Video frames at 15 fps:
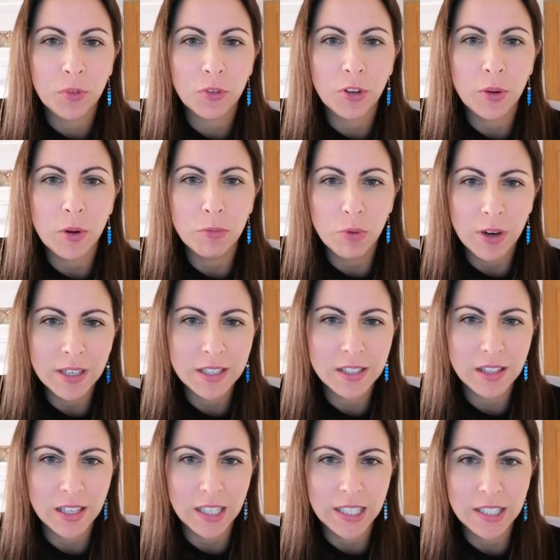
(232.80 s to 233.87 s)
So a
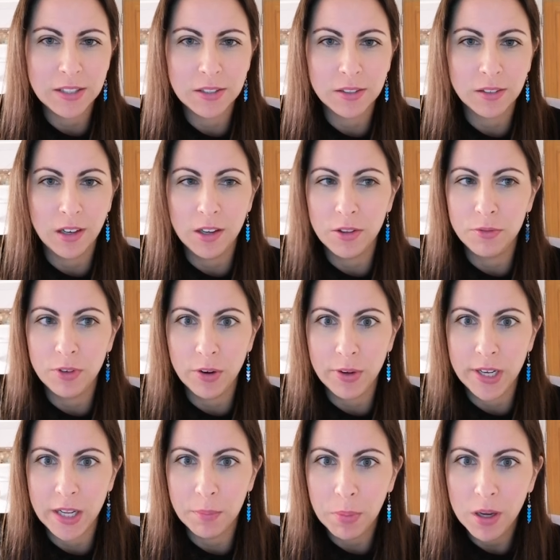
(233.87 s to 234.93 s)
writer that is either
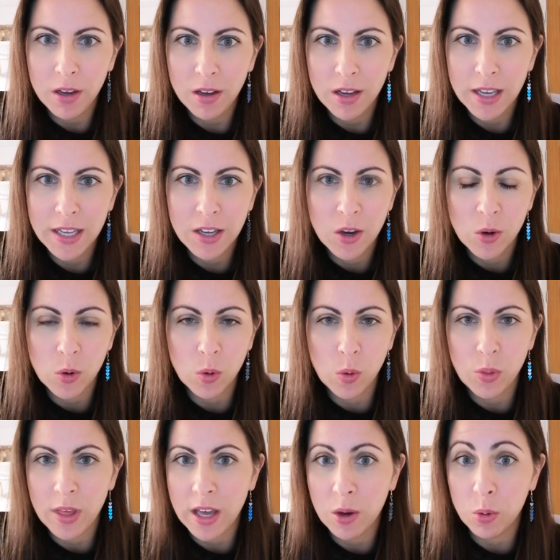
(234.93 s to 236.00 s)
very nearby
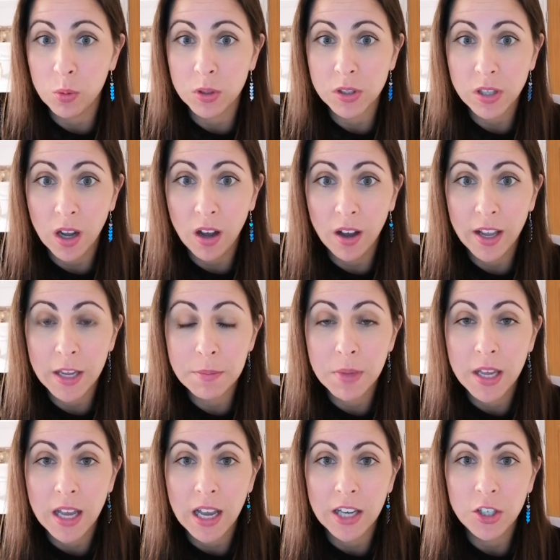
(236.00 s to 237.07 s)
or there all the
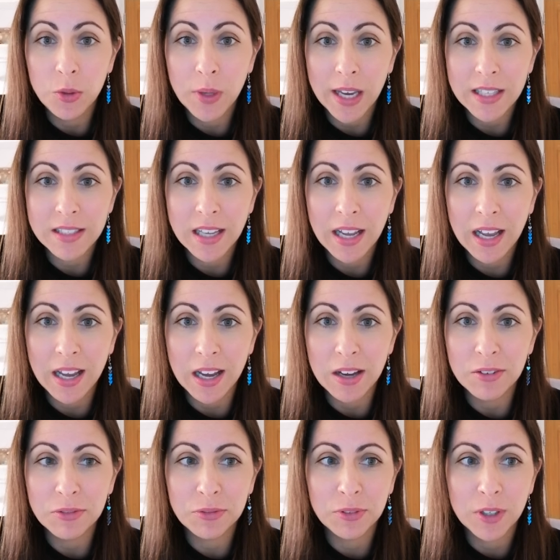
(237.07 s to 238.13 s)
time, and you get to
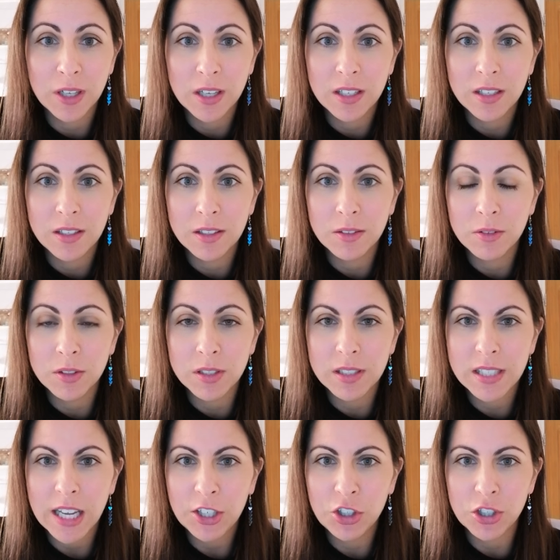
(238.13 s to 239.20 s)
have
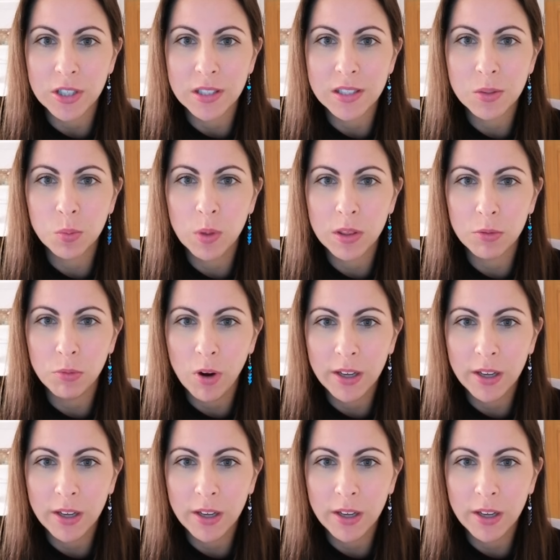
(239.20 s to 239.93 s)
sessions with a